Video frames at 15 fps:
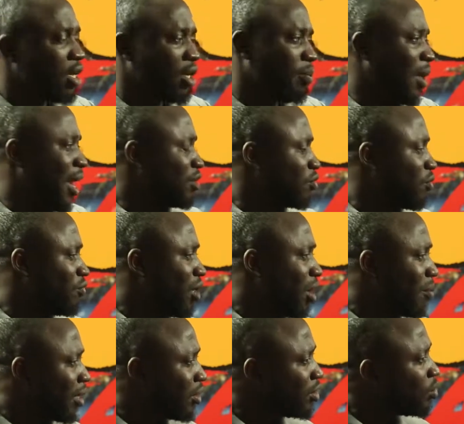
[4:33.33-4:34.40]
The likes of Real
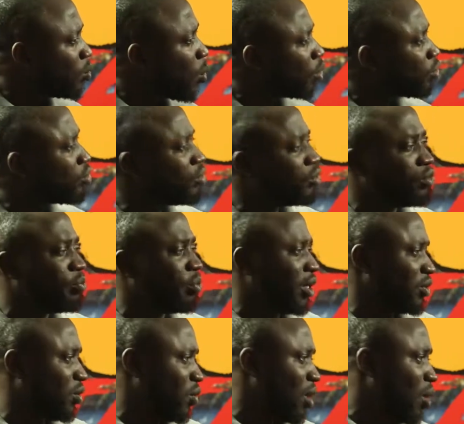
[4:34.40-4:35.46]
Madrid want you,
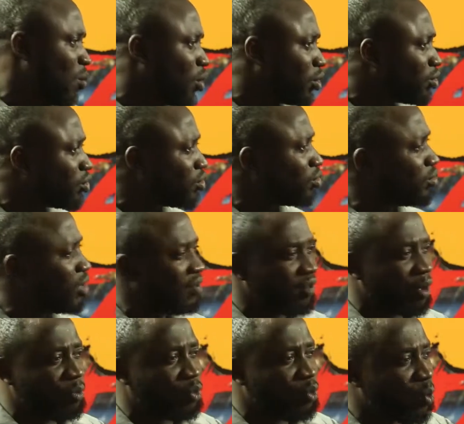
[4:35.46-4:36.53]
Barcelona want you,
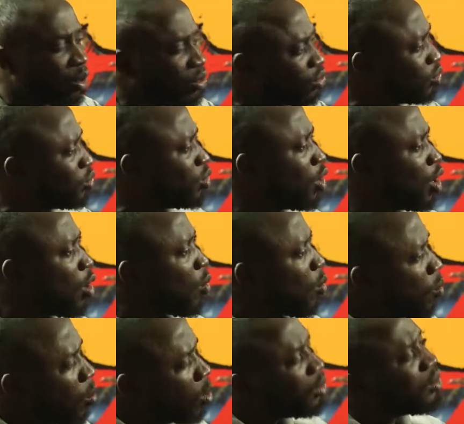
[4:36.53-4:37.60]
Liverpool want you.
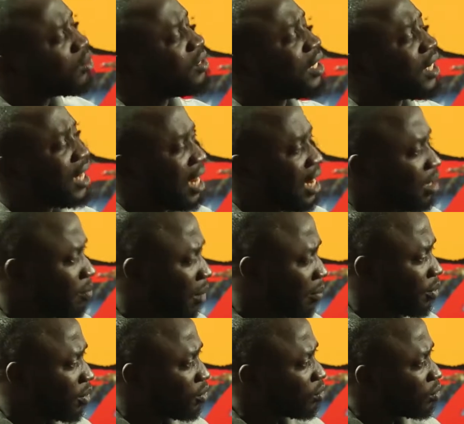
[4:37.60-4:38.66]
What does a Kylian
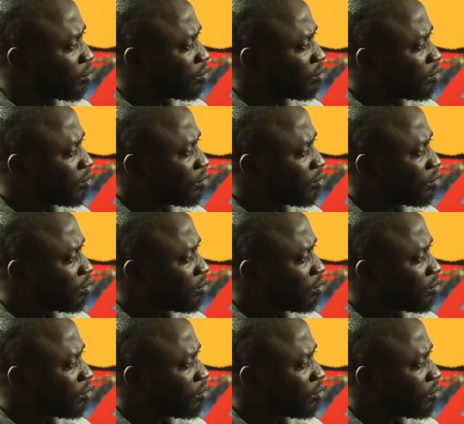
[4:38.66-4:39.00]
Mbappe do?